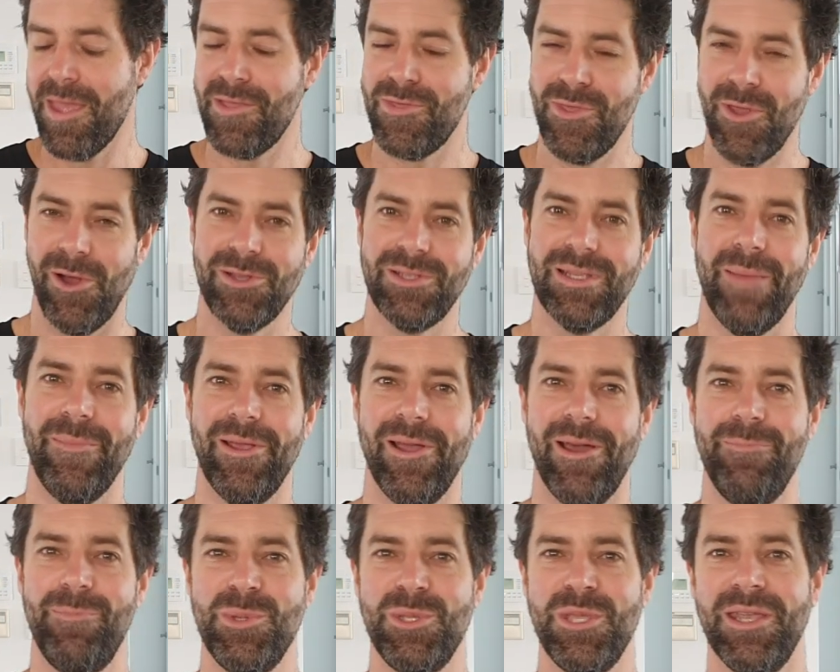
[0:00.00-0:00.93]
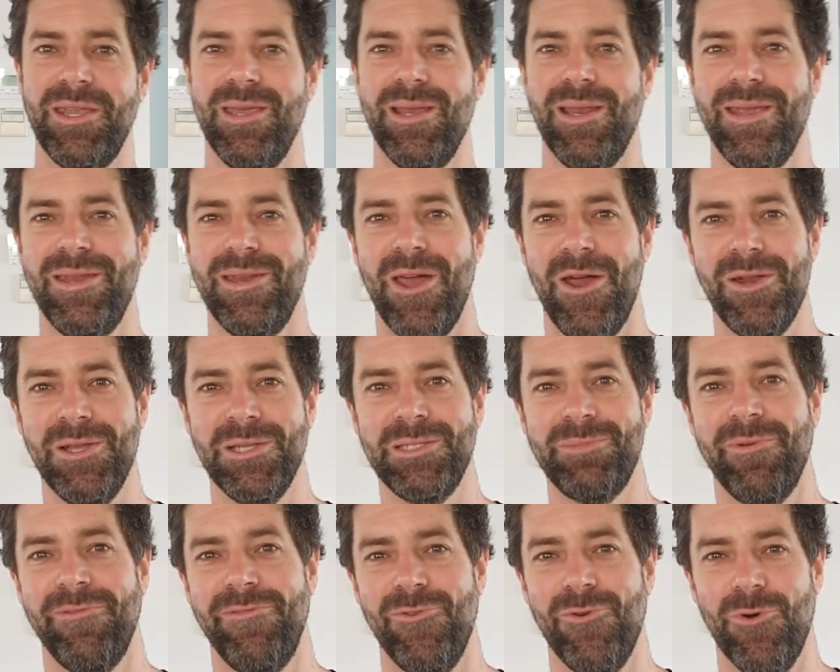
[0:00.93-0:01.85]
not something I particularly noticed
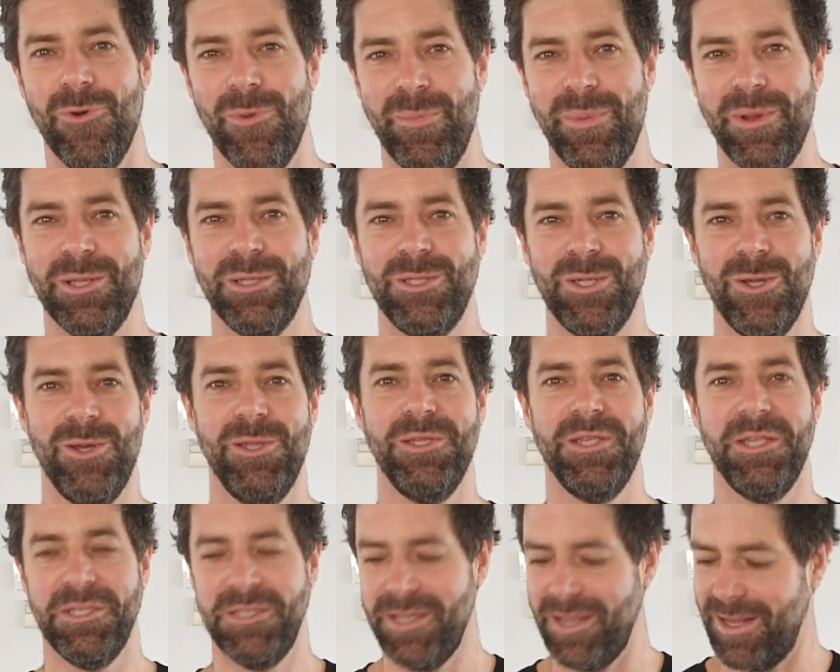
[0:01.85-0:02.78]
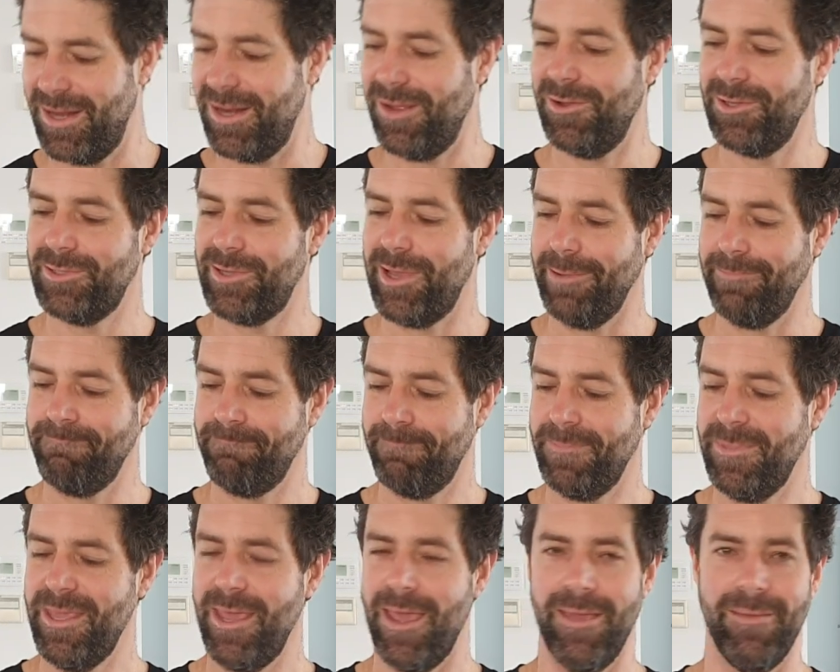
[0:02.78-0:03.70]
before, but as soon as he said it, I was like,
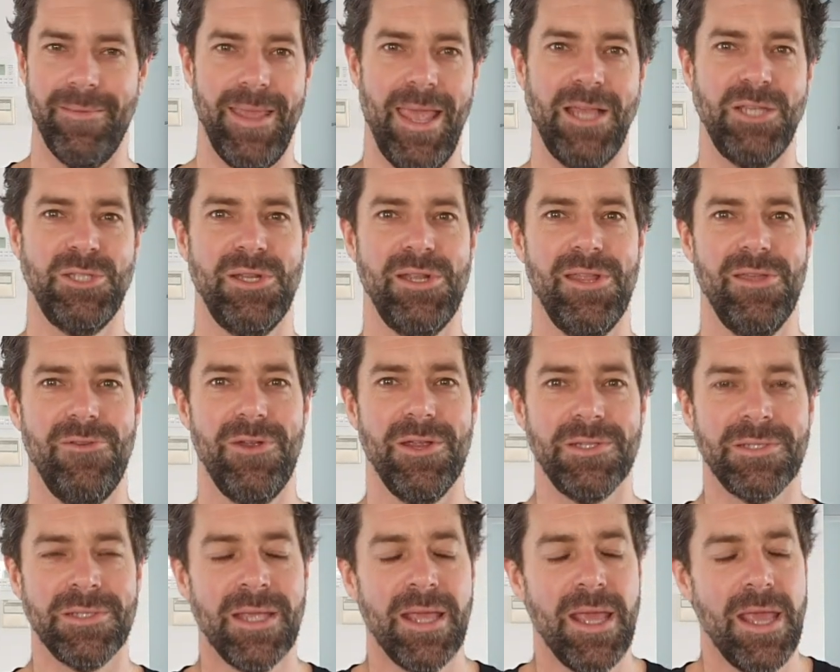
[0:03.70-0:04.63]
yeah, actually there is.